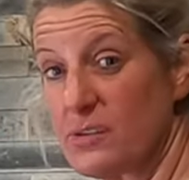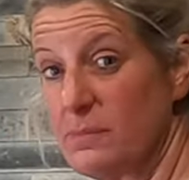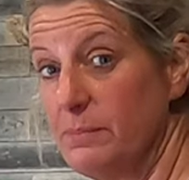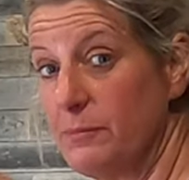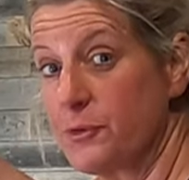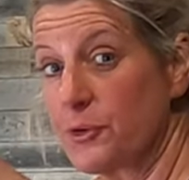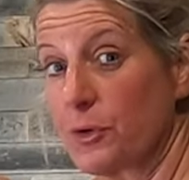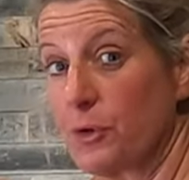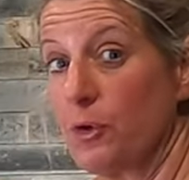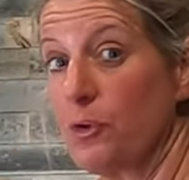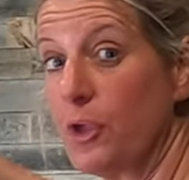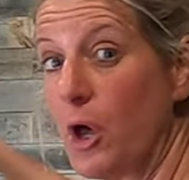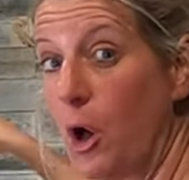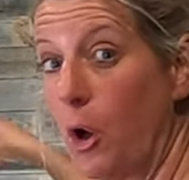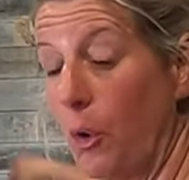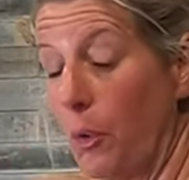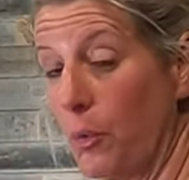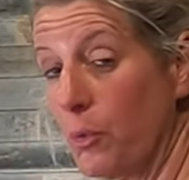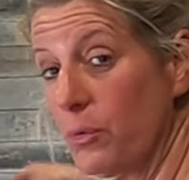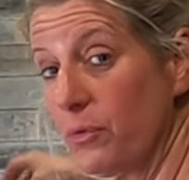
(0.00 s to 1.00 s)
just drilled
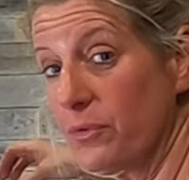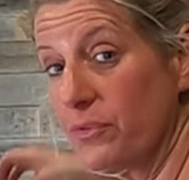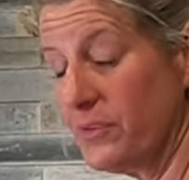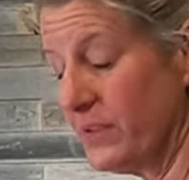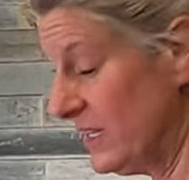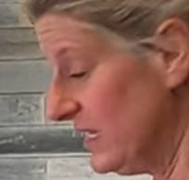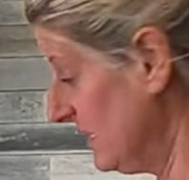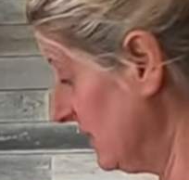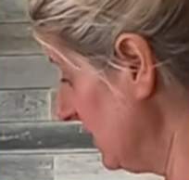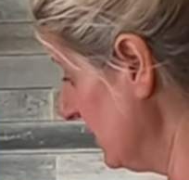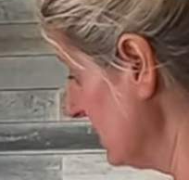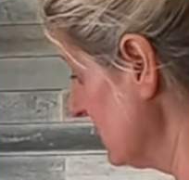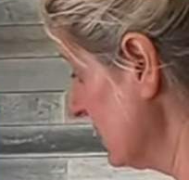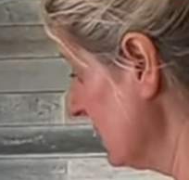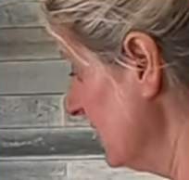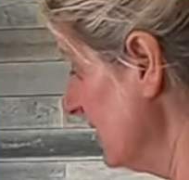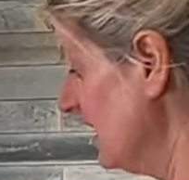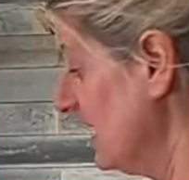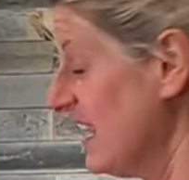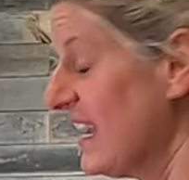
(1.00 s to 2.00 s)
holes in
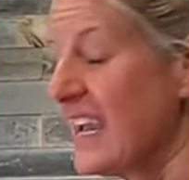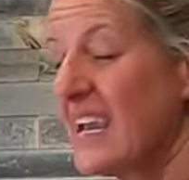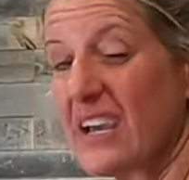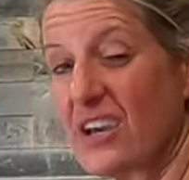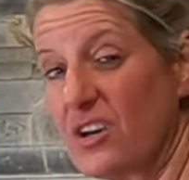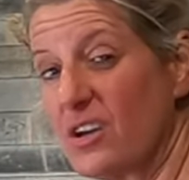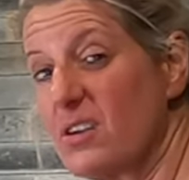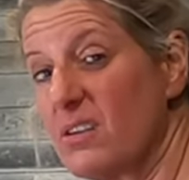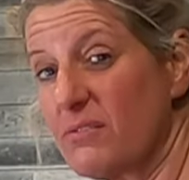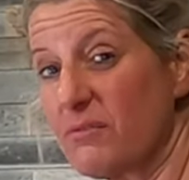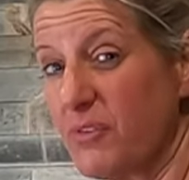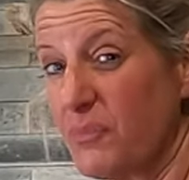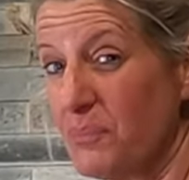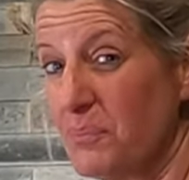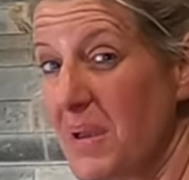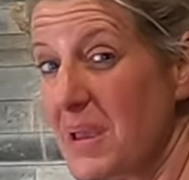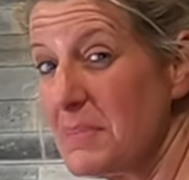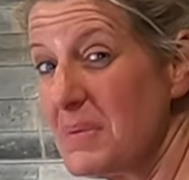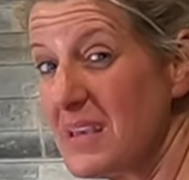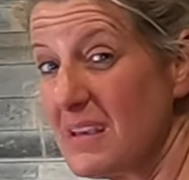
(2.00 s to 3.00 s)
it, it could have
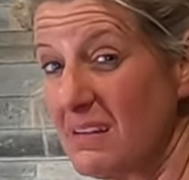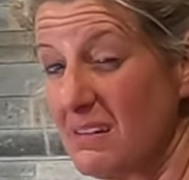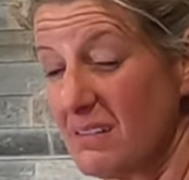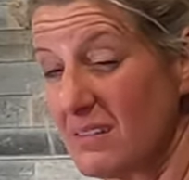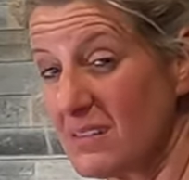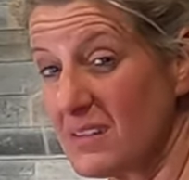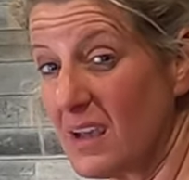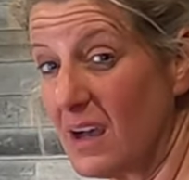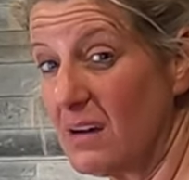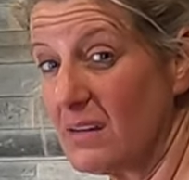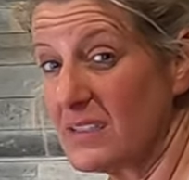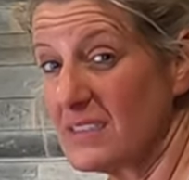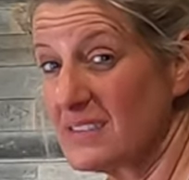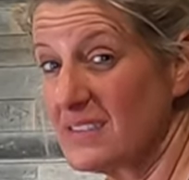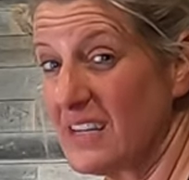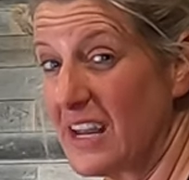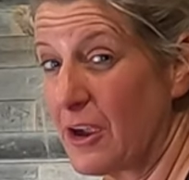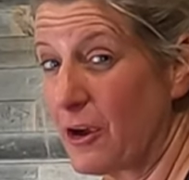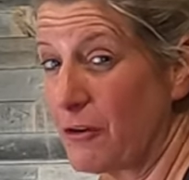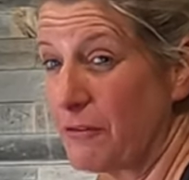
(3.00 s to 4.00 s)
maybe gone
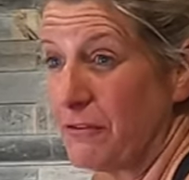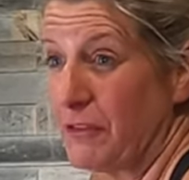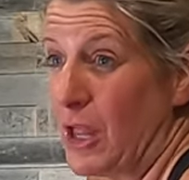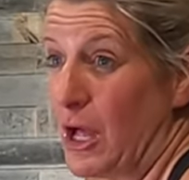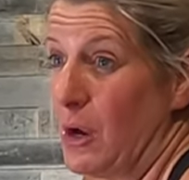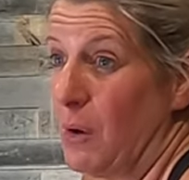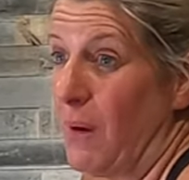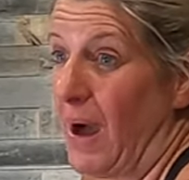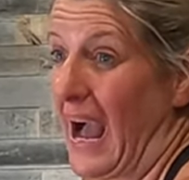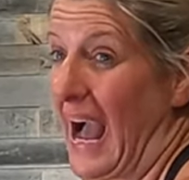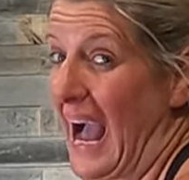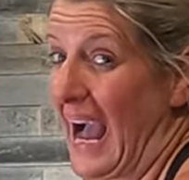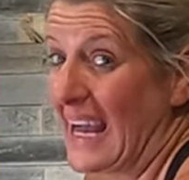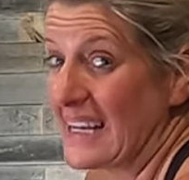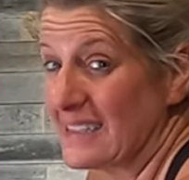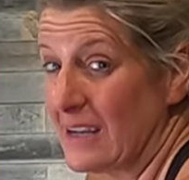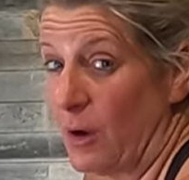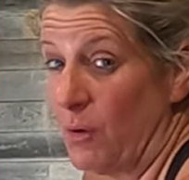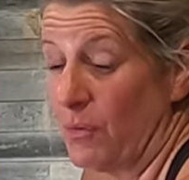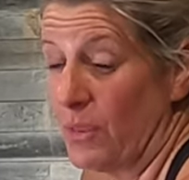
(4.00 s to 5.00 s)
as an airflow.
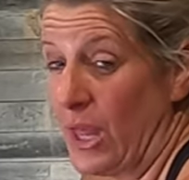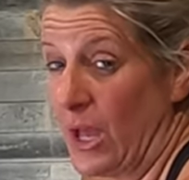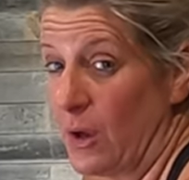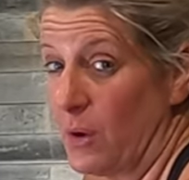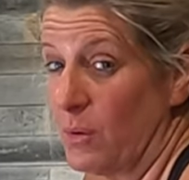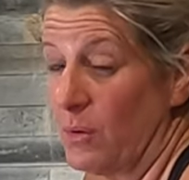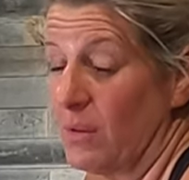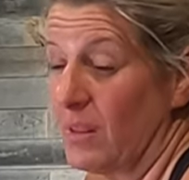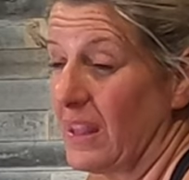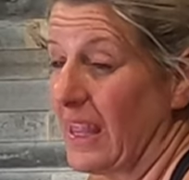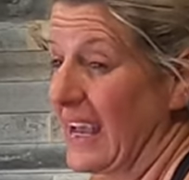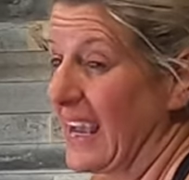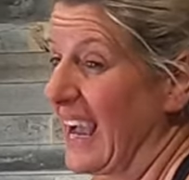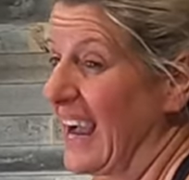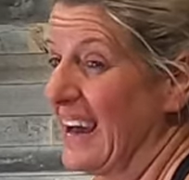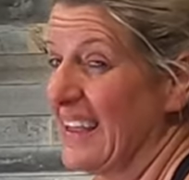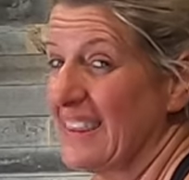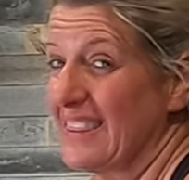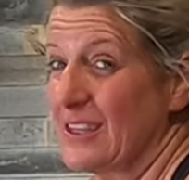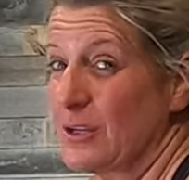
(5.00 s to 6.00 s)
I don't know.
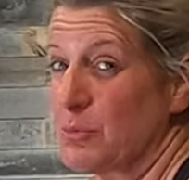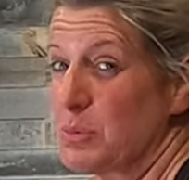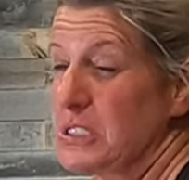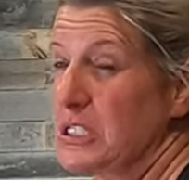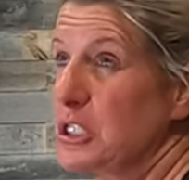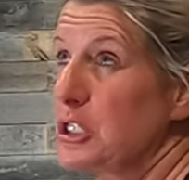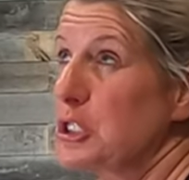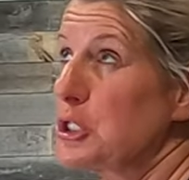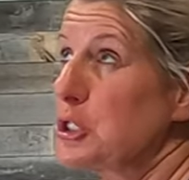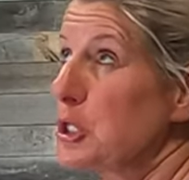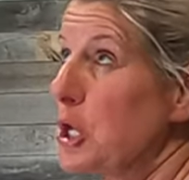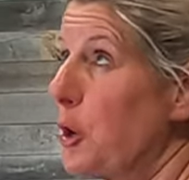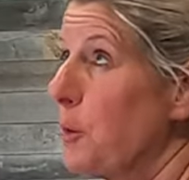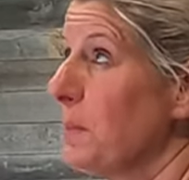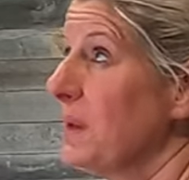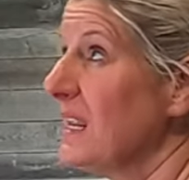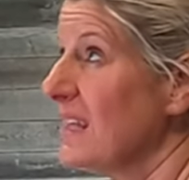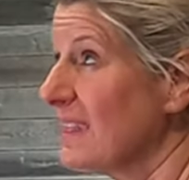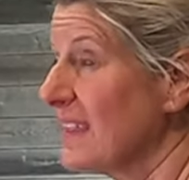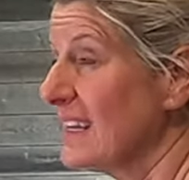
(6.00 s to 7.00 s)
Like, there was so
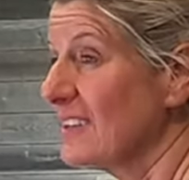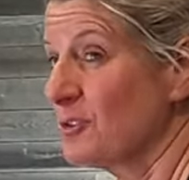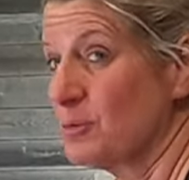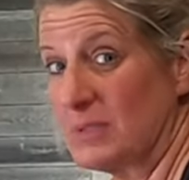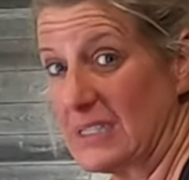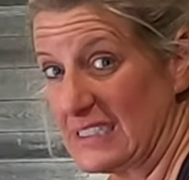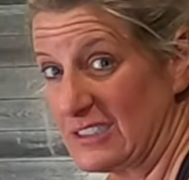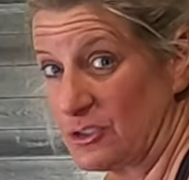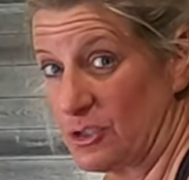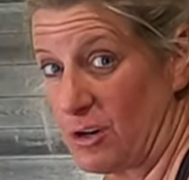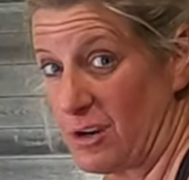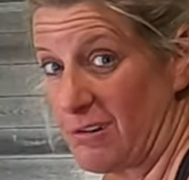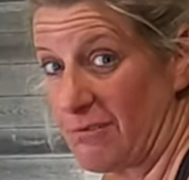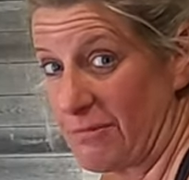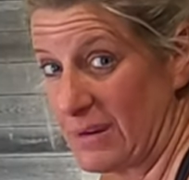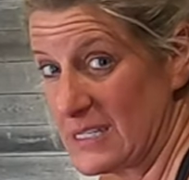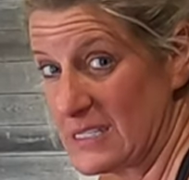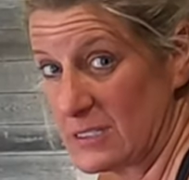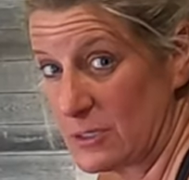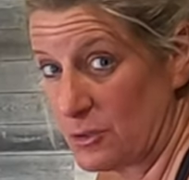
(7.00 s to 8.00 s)
many things when I
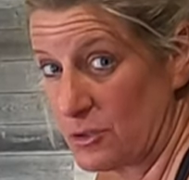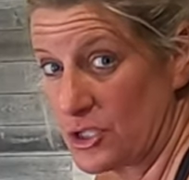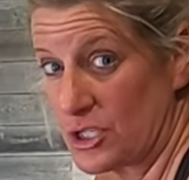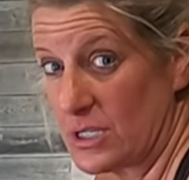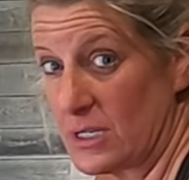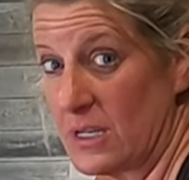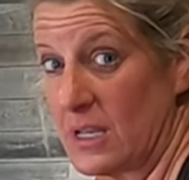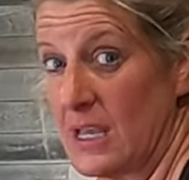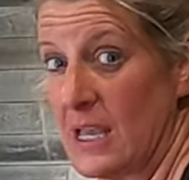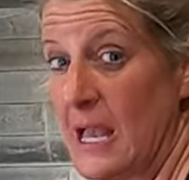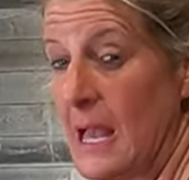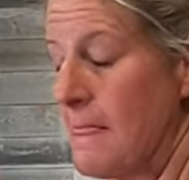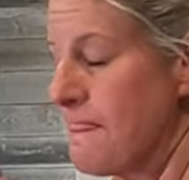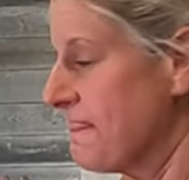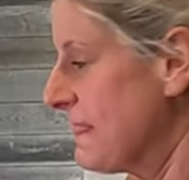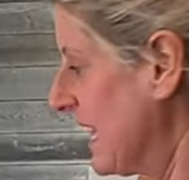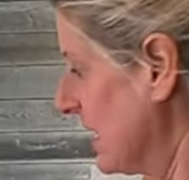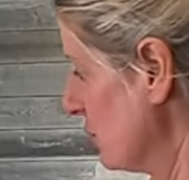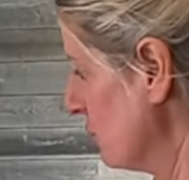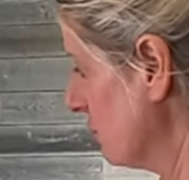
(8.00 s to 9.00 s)
started researching
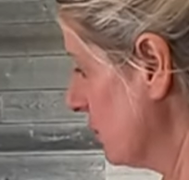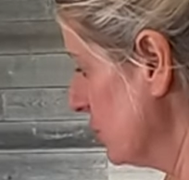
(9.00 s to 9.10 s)
that